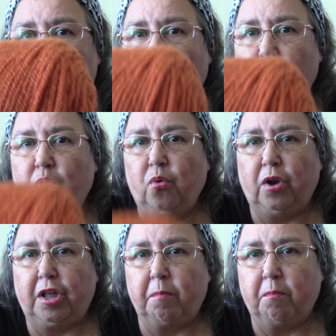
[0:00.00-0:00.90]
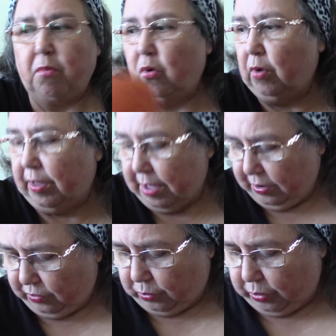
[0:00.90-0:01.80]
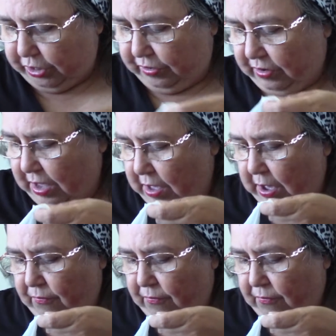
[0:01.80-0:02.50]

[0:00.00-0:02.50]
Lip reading: Holy moly, that's gorgeous.